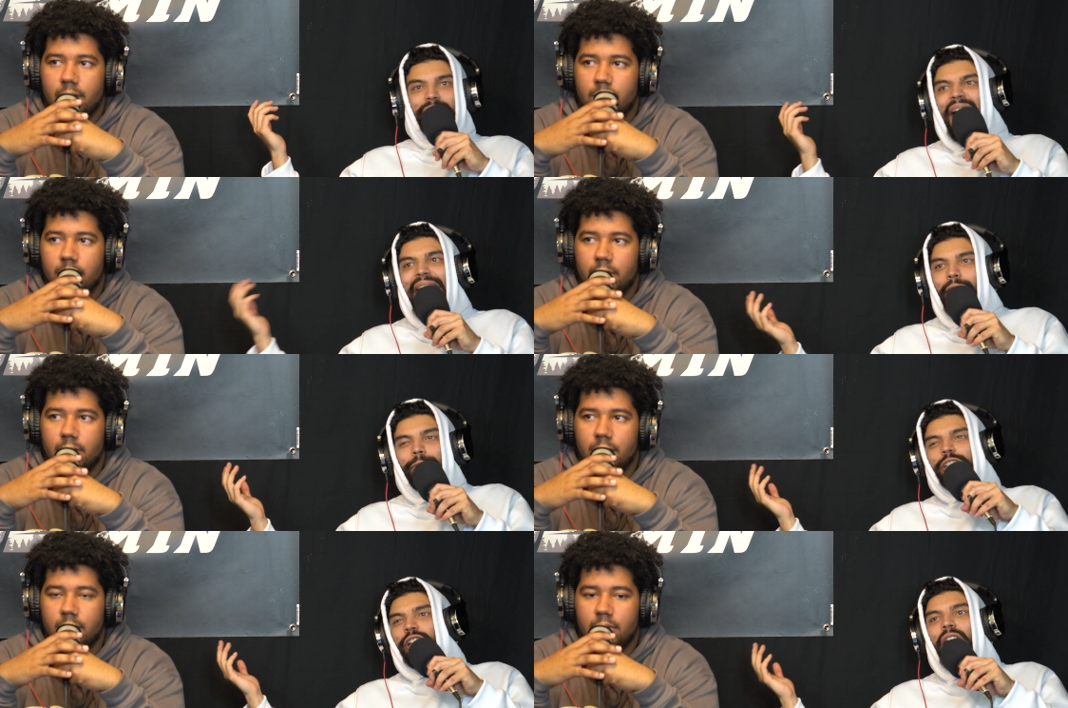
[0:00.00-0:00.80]
Speaker 1: the
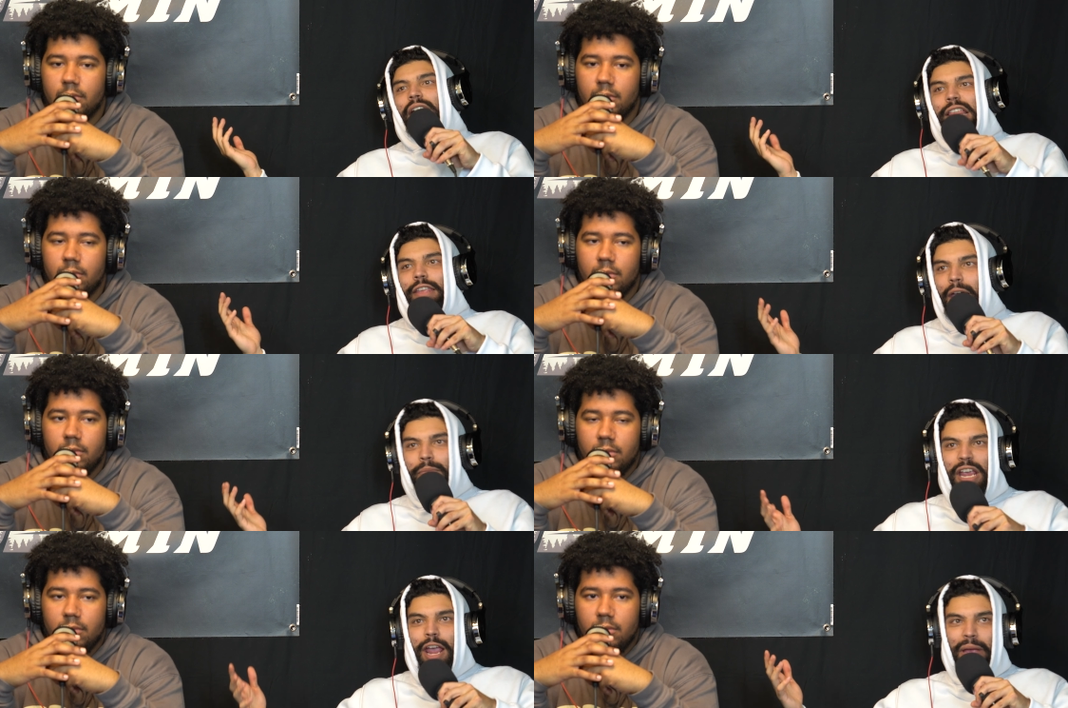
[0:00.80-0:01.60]
average height in the
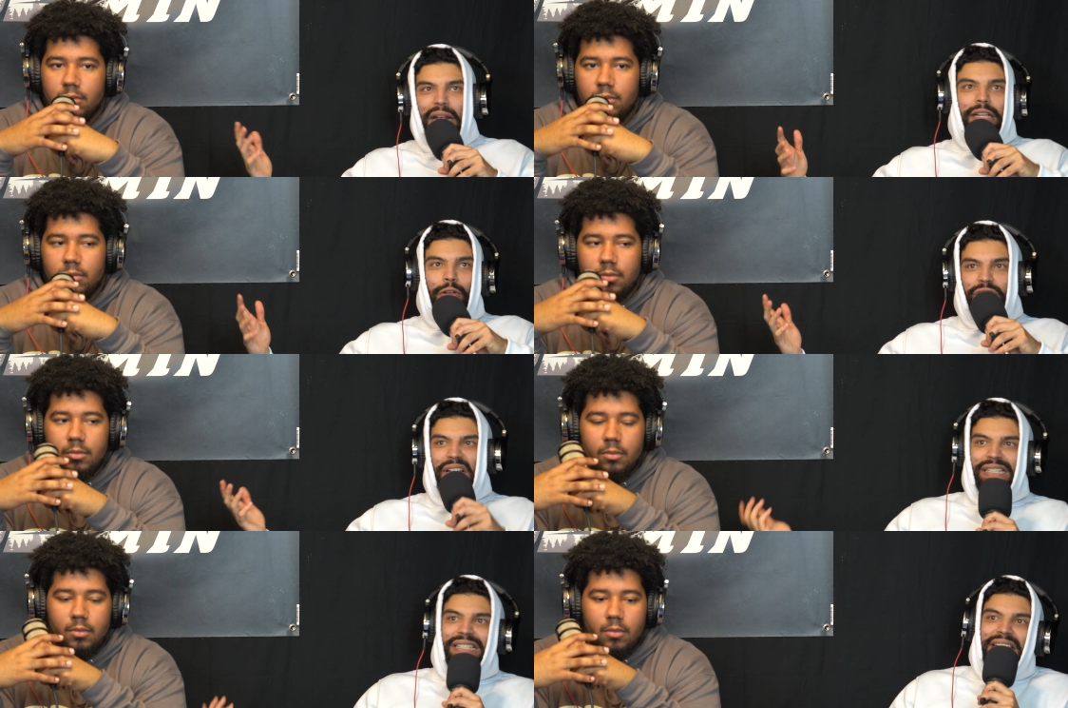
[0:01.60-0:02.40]
NBA back then was
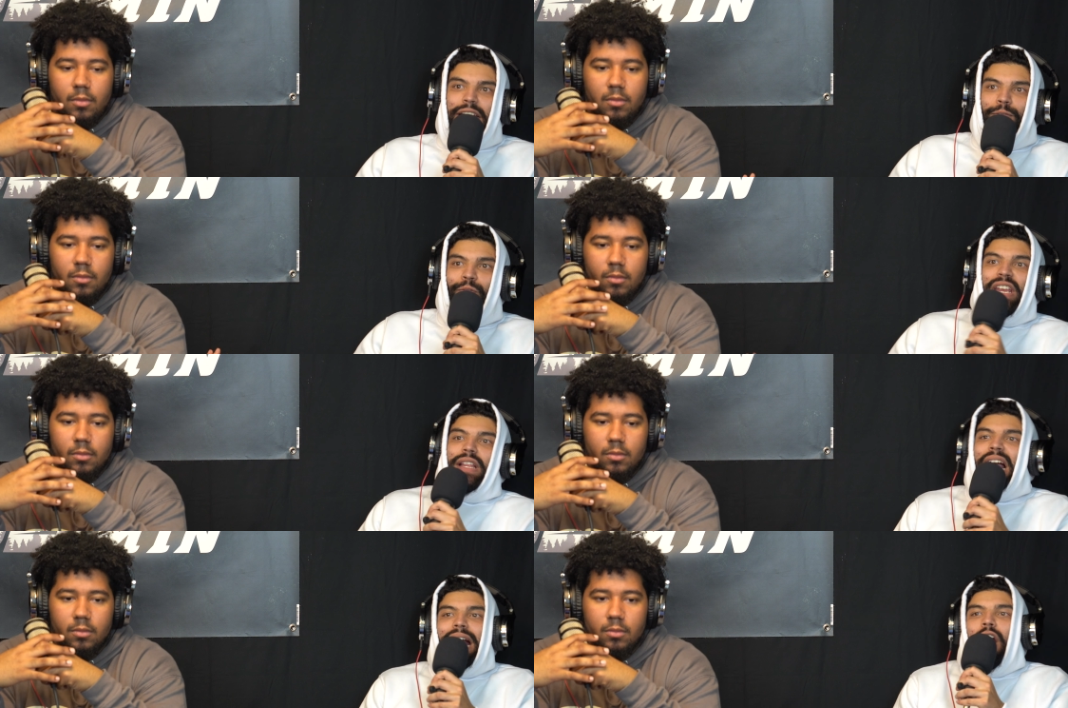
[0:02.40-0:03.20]
like six feet.
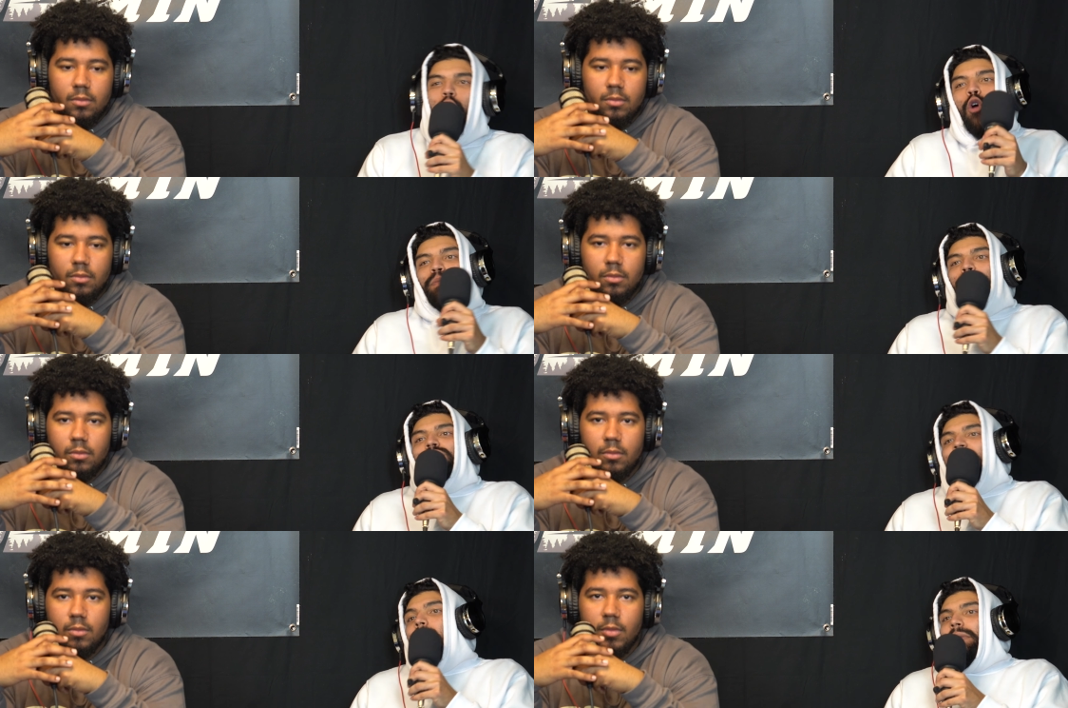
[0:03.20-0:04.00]
Like I hope you
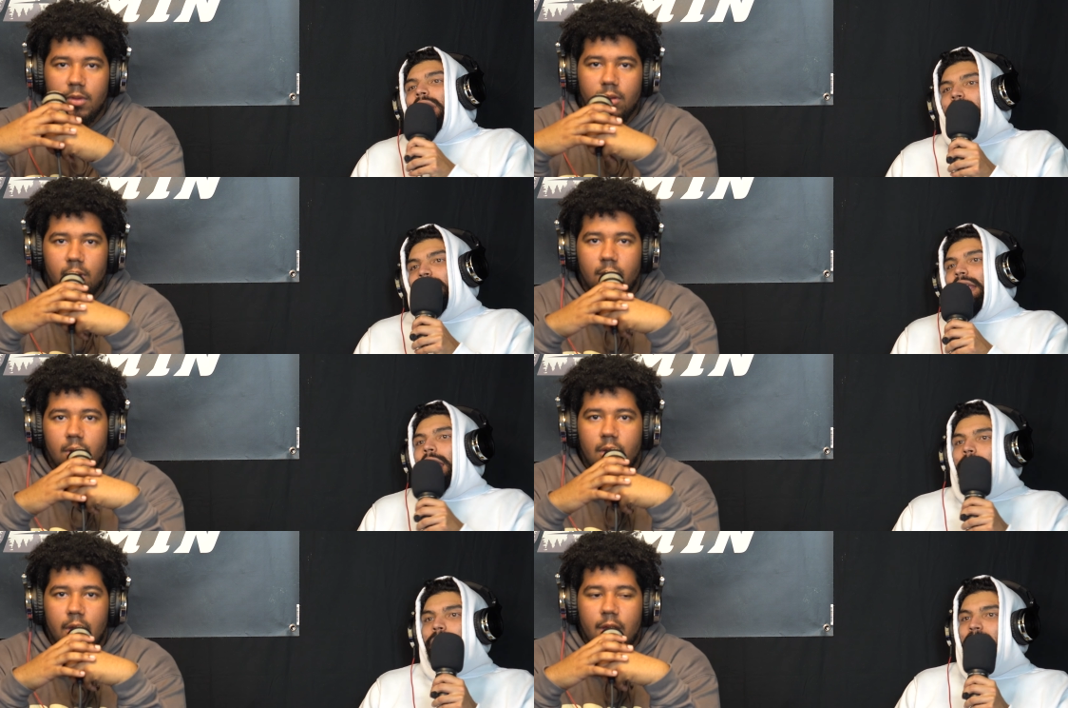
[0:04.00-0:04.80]
dominate the
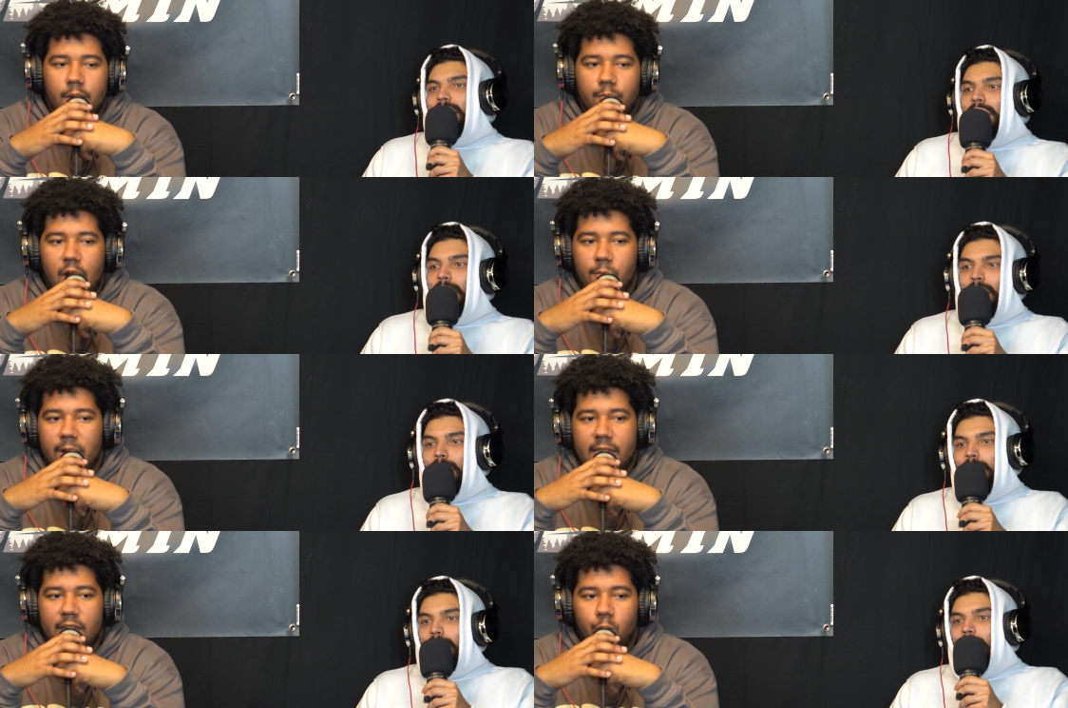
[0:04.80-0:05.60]
game back then. Bro, but
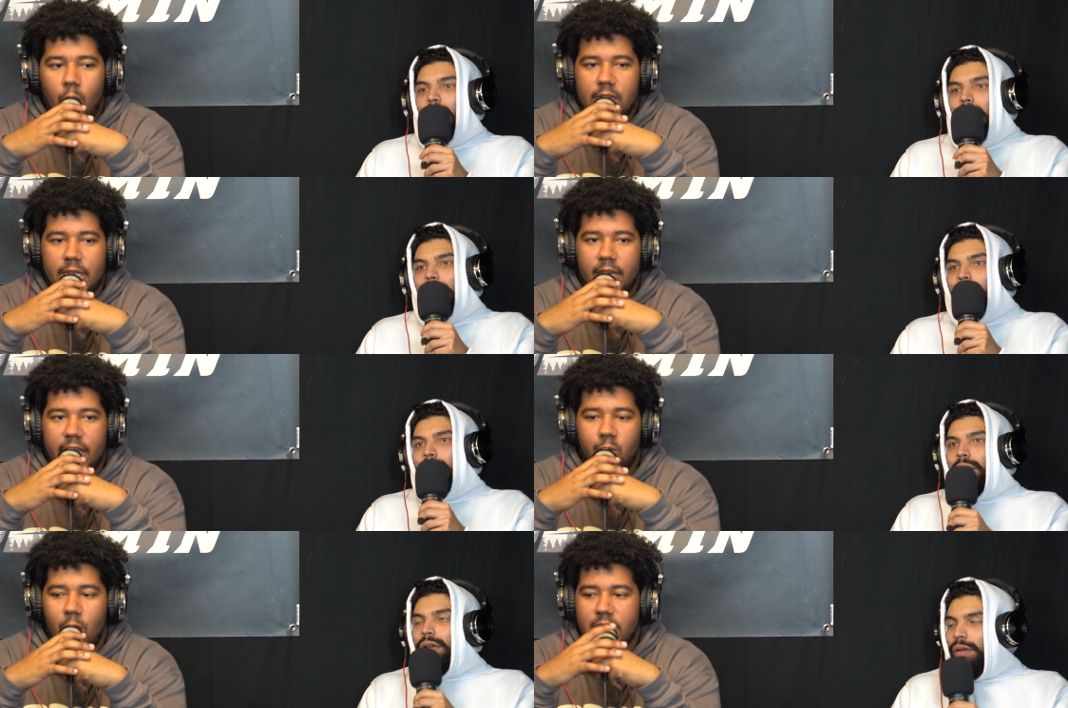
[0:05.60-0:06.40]
he like, wasn't
Speaker 2: he
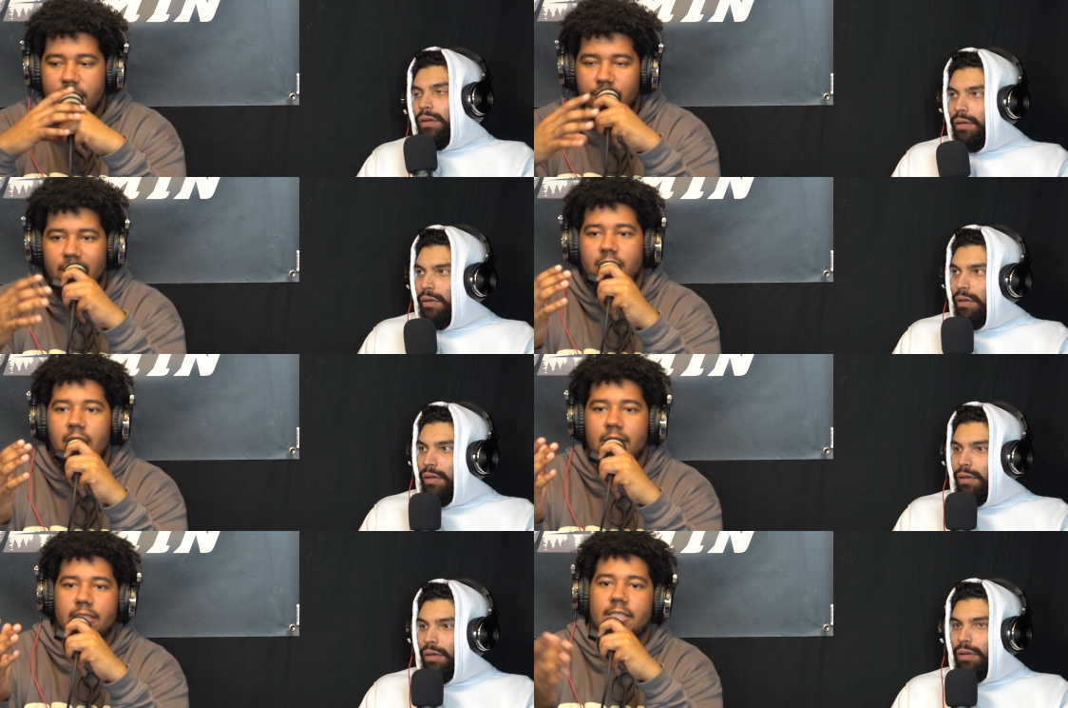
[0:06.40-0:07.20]
wasn't just
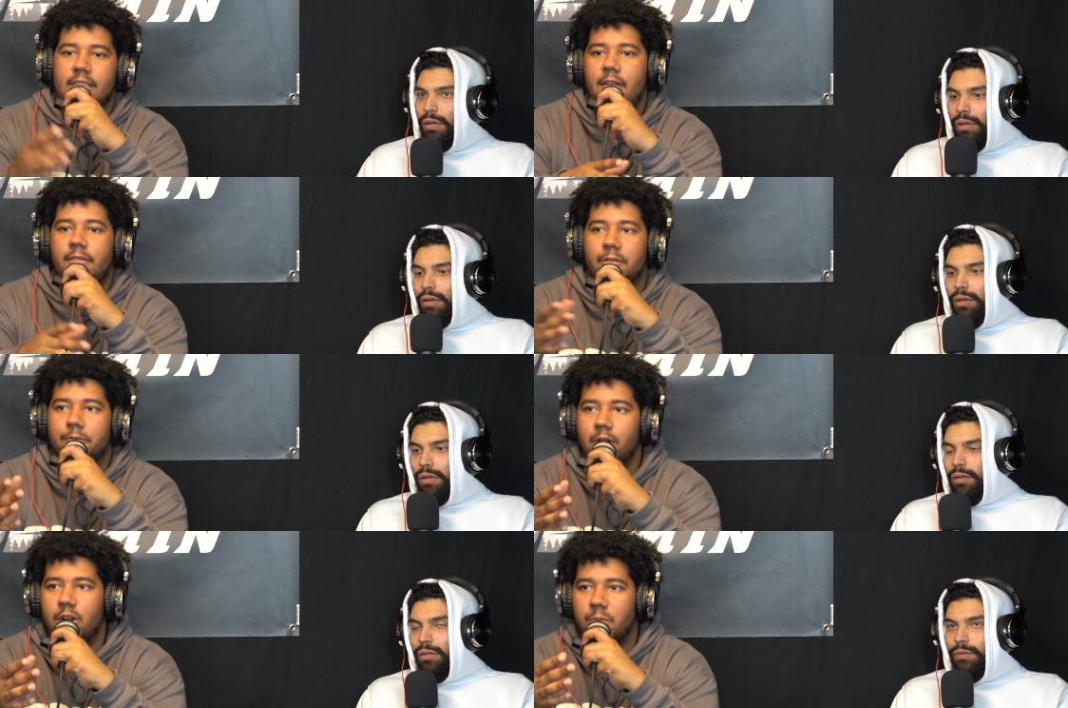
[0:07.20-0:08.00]
a seven
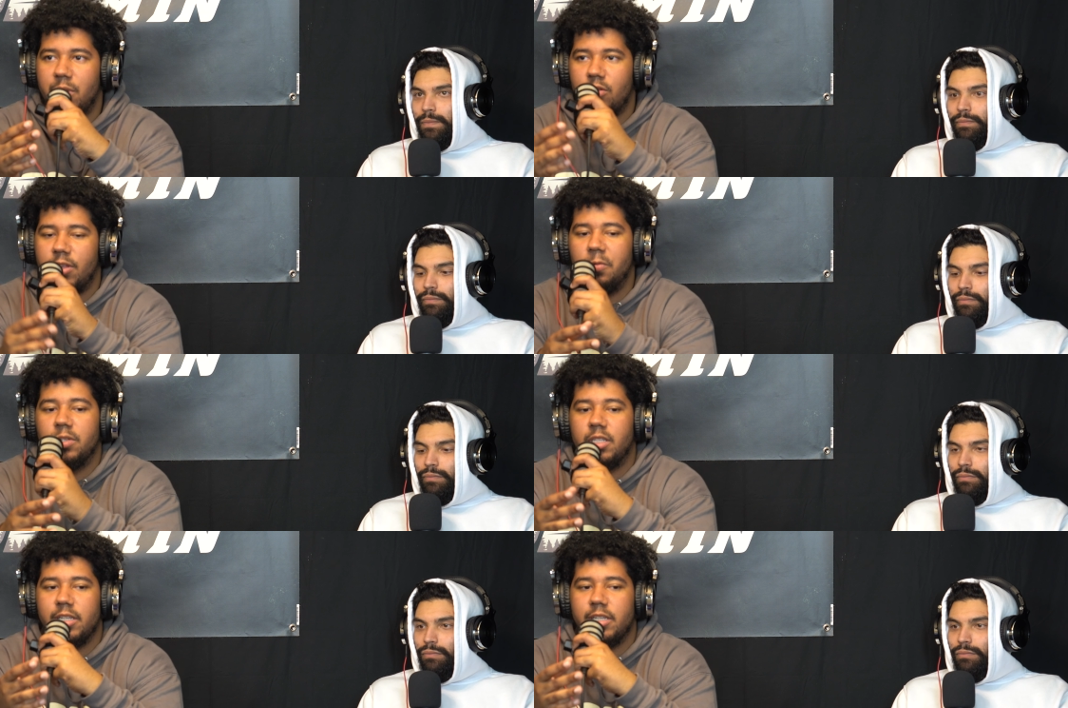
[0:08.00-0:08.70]
footer, bro. He was